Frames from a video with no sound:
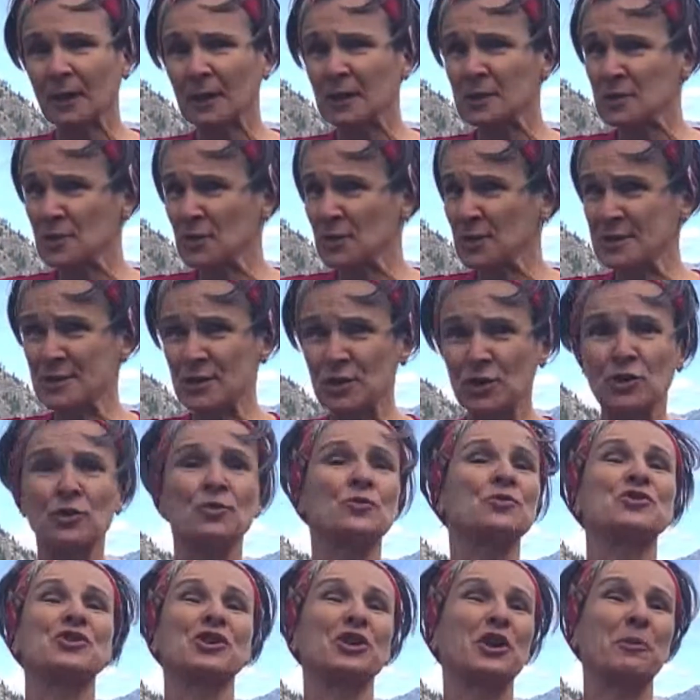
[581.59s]
So it's
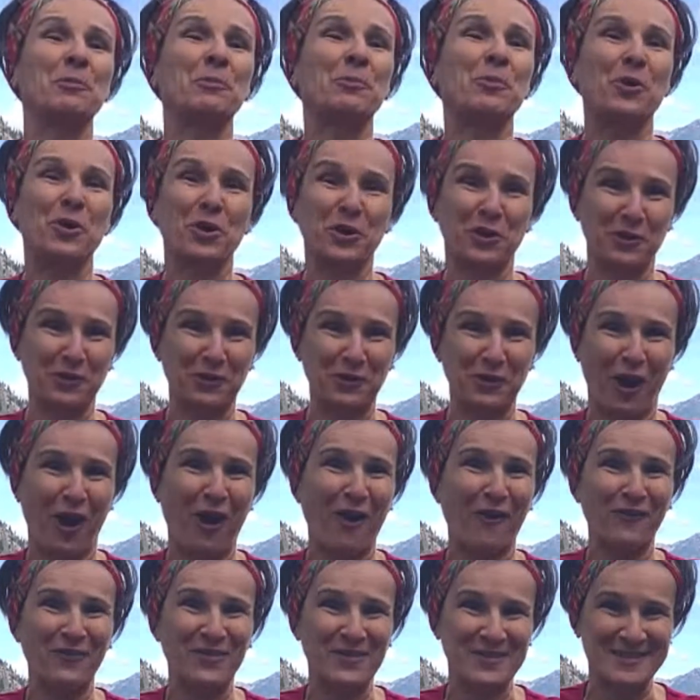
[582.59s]
hugely important,
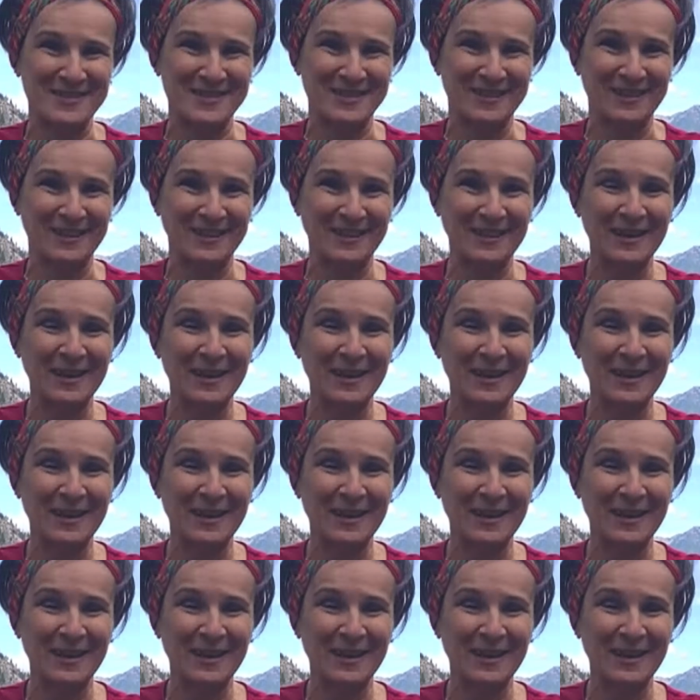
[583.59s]
obviously.